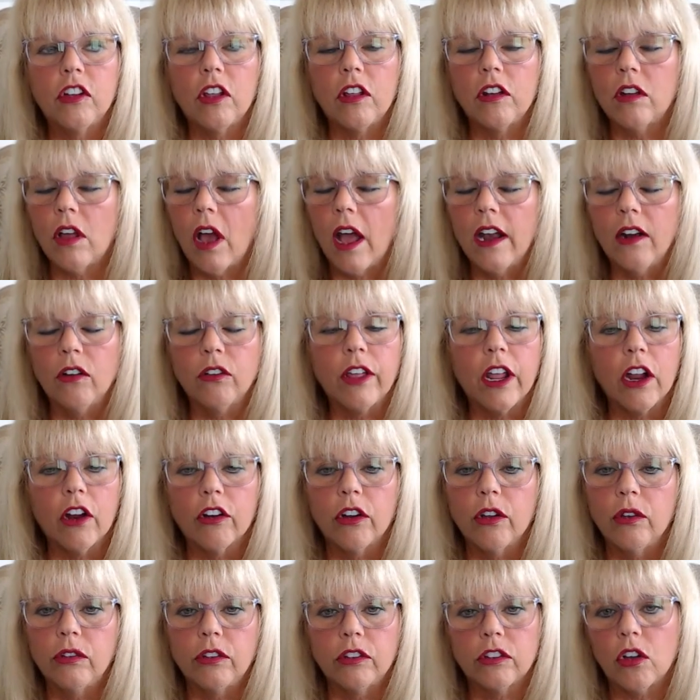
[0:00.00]
I don't care
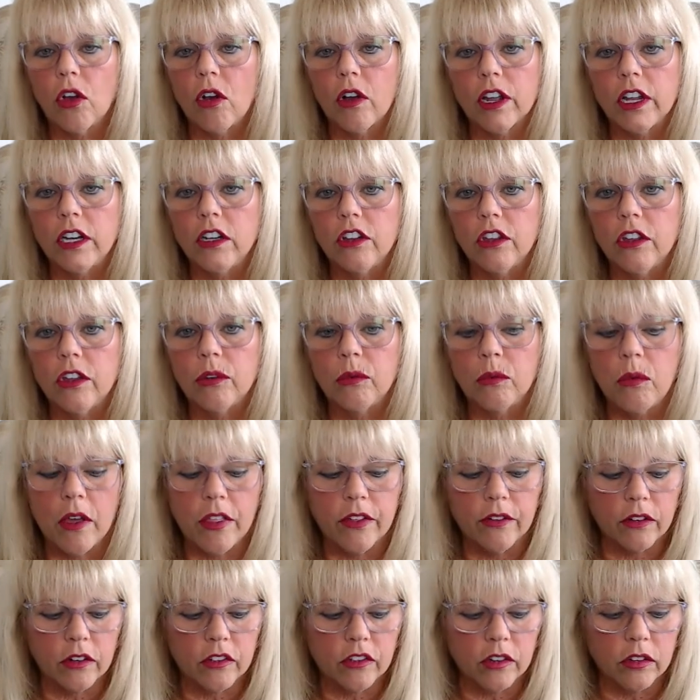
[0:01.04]
who's talking to you,
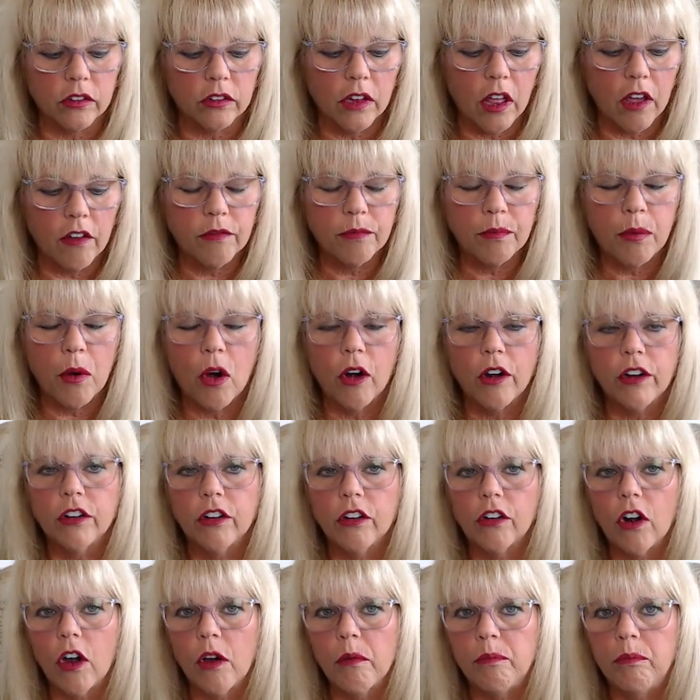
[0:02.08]
whether it's a love
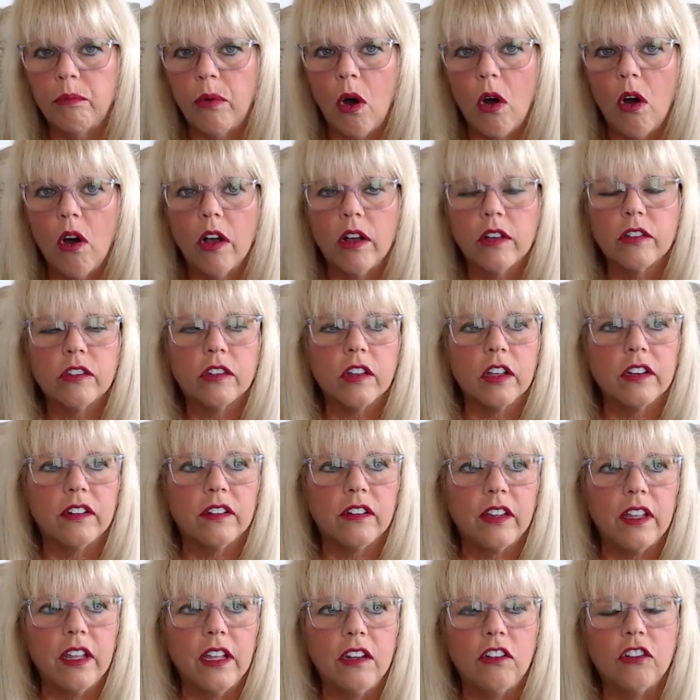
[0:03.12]
partner, a boss, a
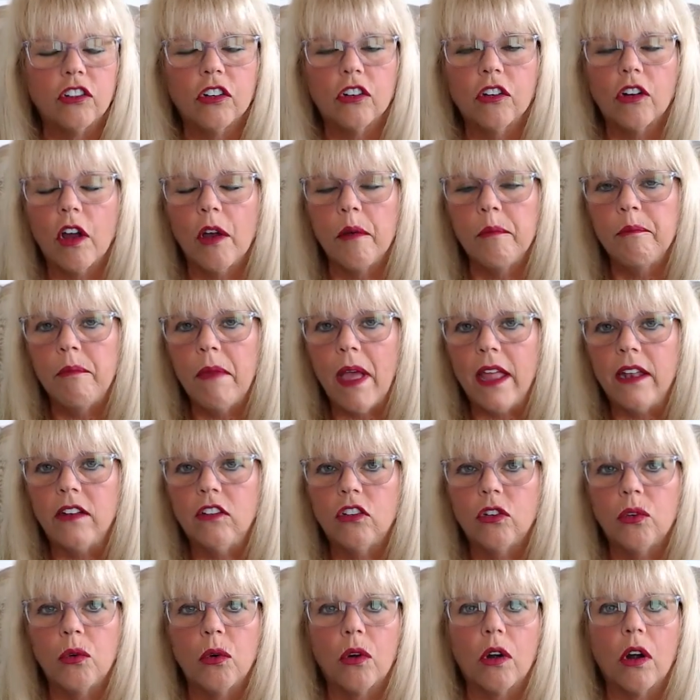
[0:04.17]
teacher, a
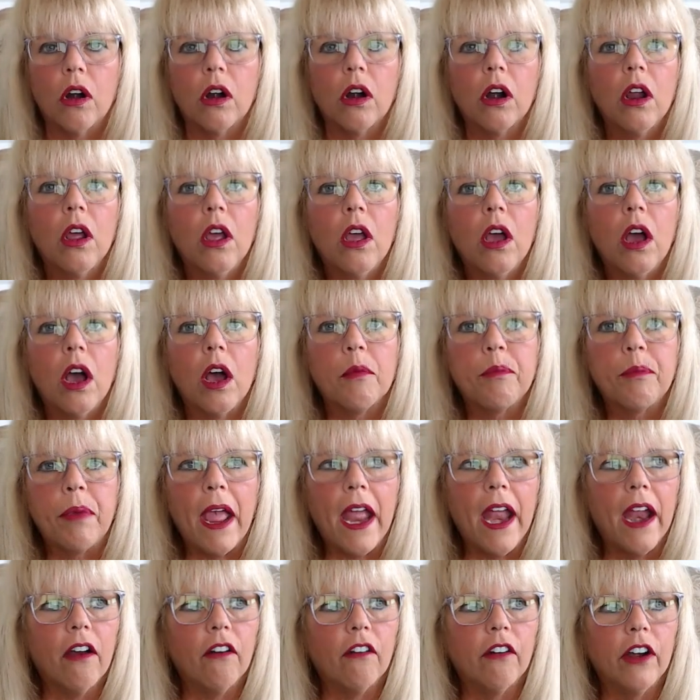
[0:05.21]
mentor, a
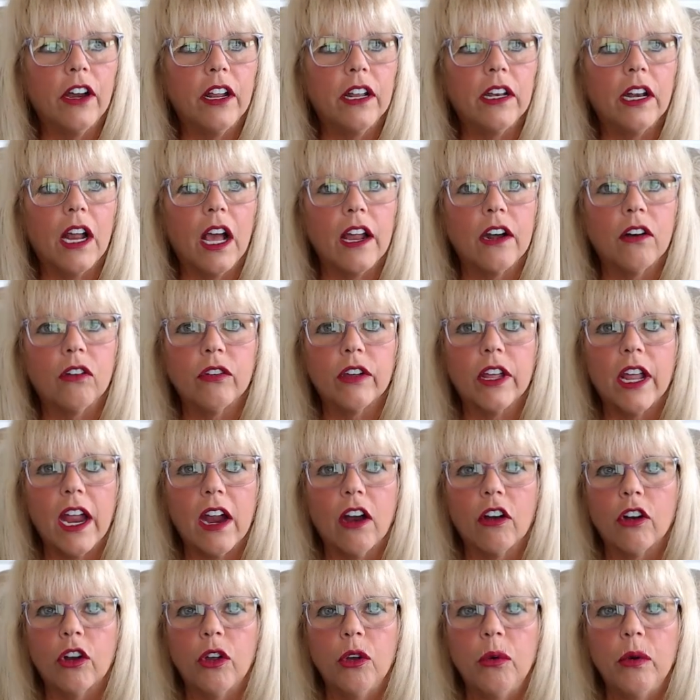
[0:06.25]
parent, I don't
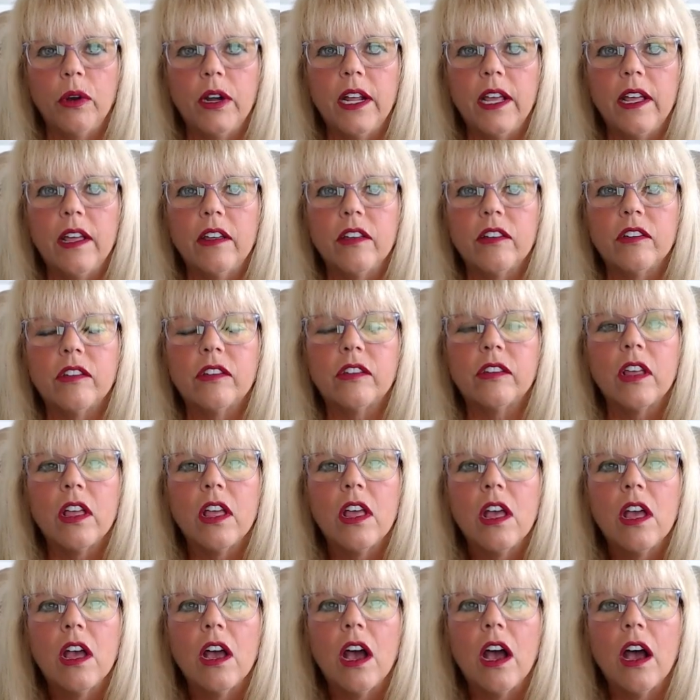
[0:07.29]
care who it is.
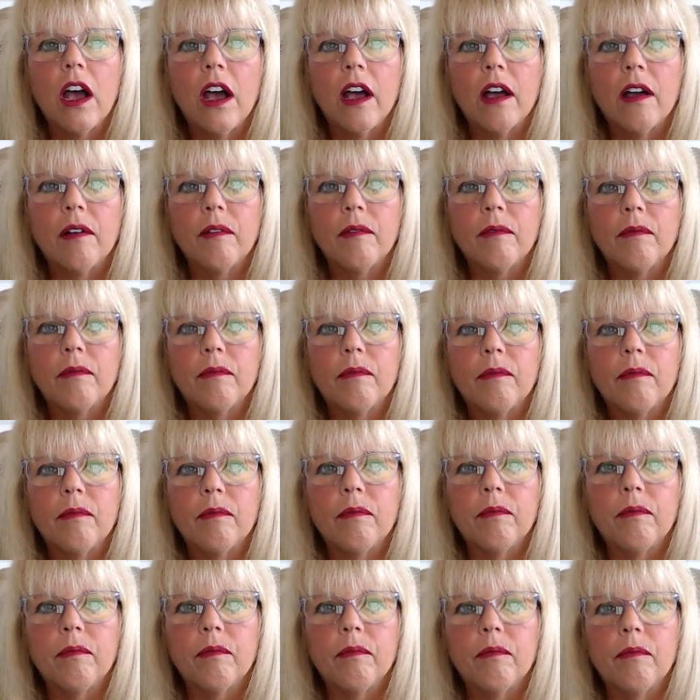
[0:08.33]
Um,
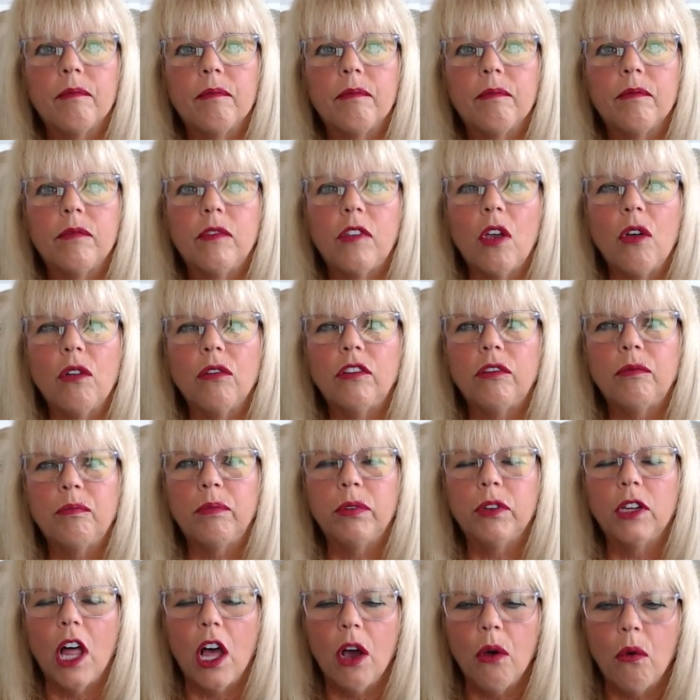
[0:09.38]
don't
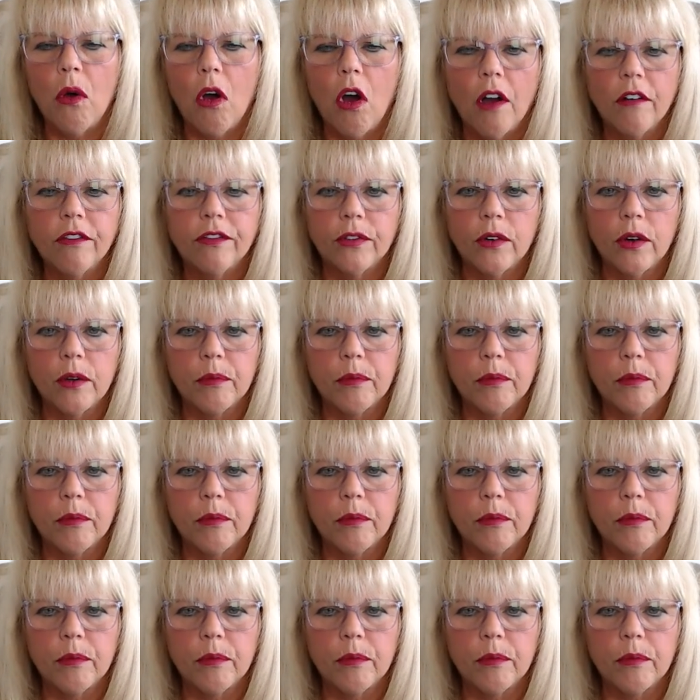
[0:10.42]
blow off what